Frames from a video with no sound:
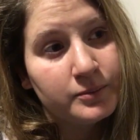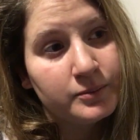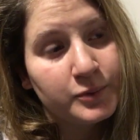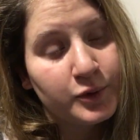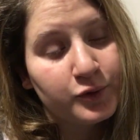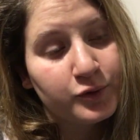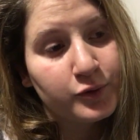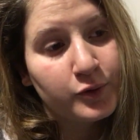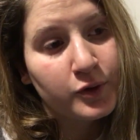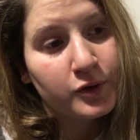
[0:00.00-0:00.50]

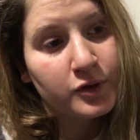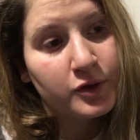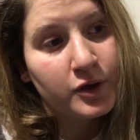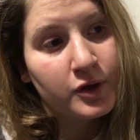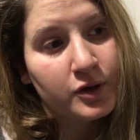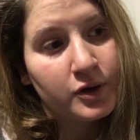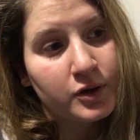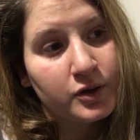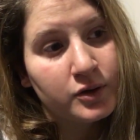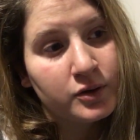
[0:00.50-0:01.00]
before
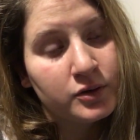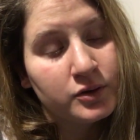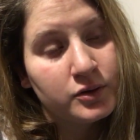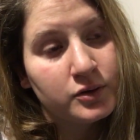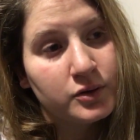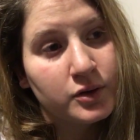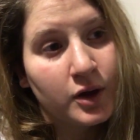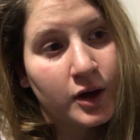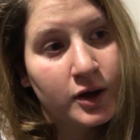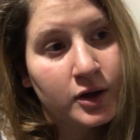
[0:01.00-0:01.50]

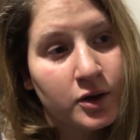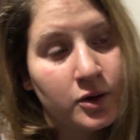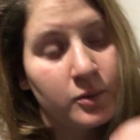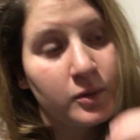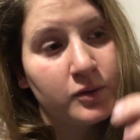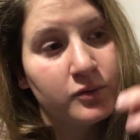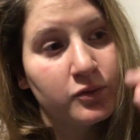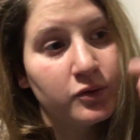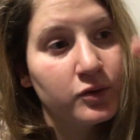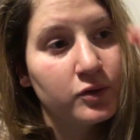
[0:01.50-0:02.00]
I go
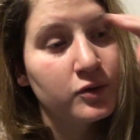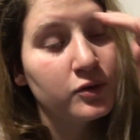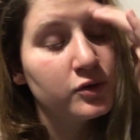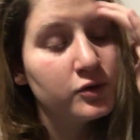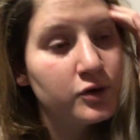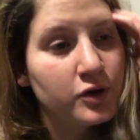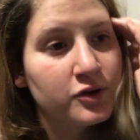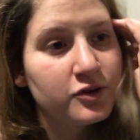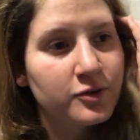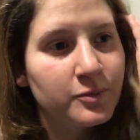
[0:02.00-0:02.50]
in for the
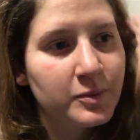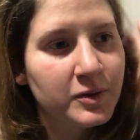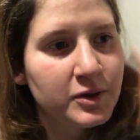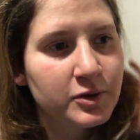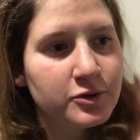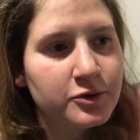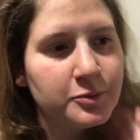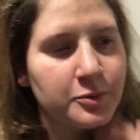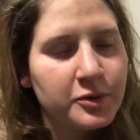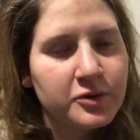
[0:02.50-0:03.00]
colonoscopy,
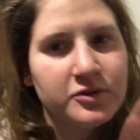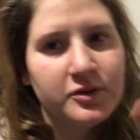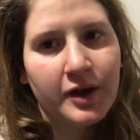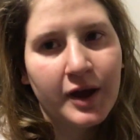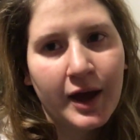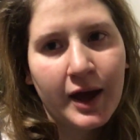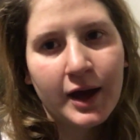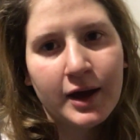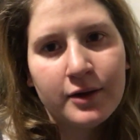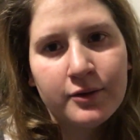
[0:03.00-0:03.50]
you're supposed
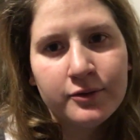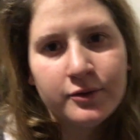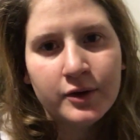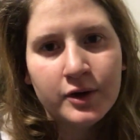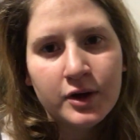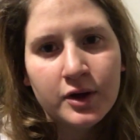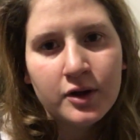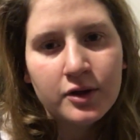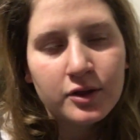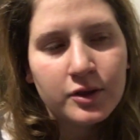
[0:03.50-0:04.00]

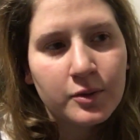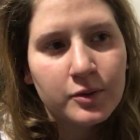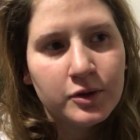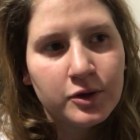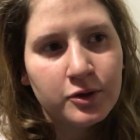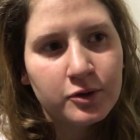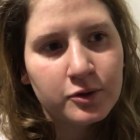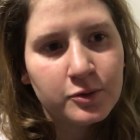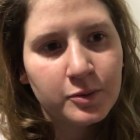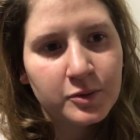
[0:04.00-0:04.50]

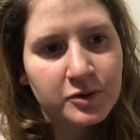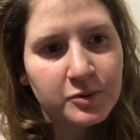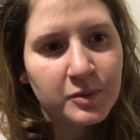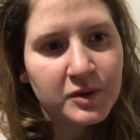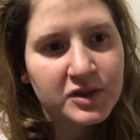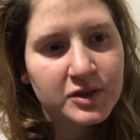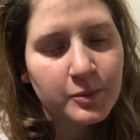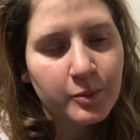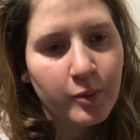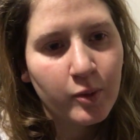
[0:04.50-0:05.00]
to be
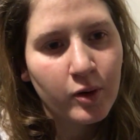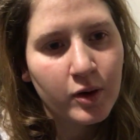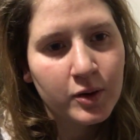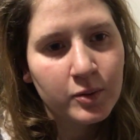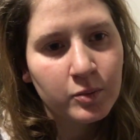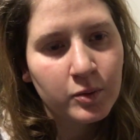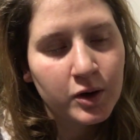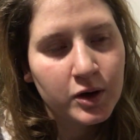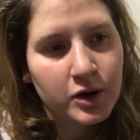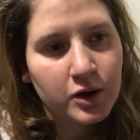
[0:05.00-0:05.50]
at the
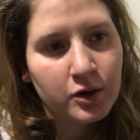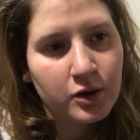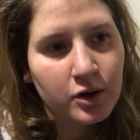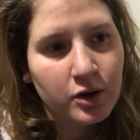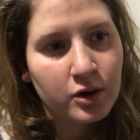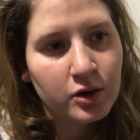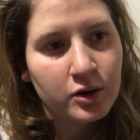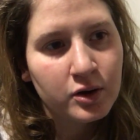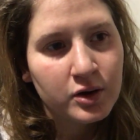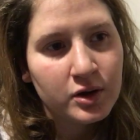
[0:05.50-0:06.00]
point where
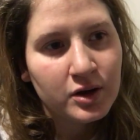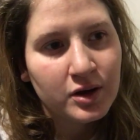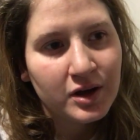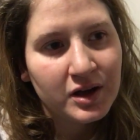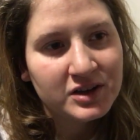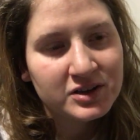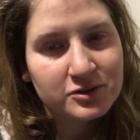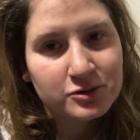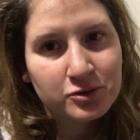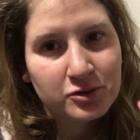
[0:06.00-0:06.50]
you're
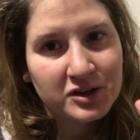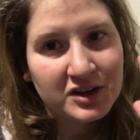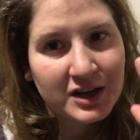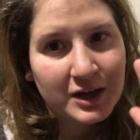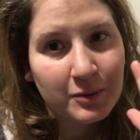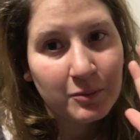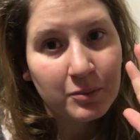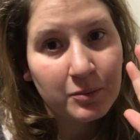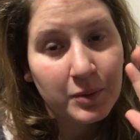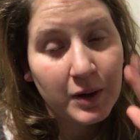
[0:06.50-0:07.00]

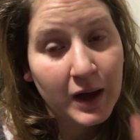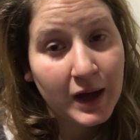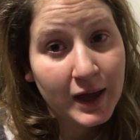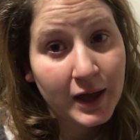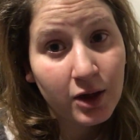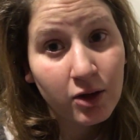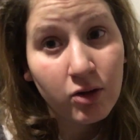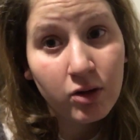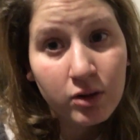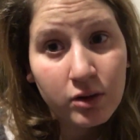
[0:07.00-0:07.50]
excreting
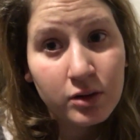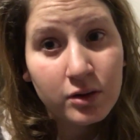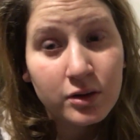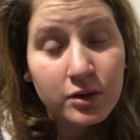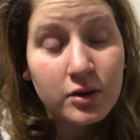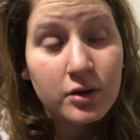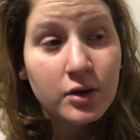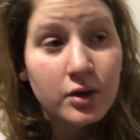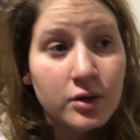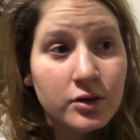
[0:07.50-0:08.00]
bile,
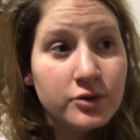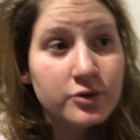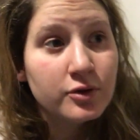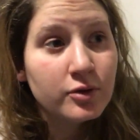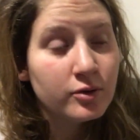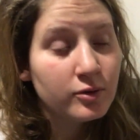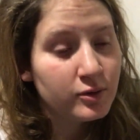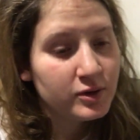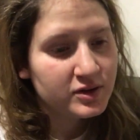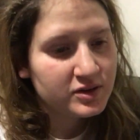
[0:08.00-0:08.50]

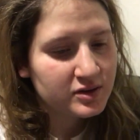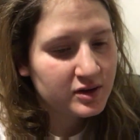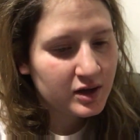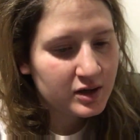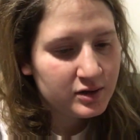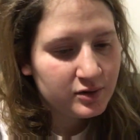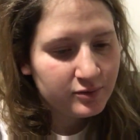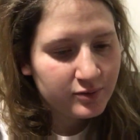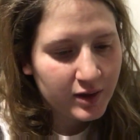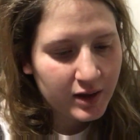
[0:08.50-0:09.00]
so it's
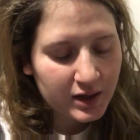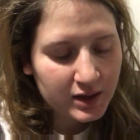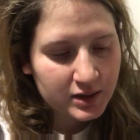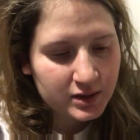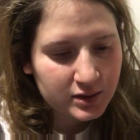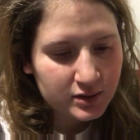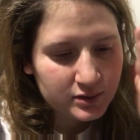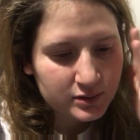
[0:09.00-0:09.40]
kind of like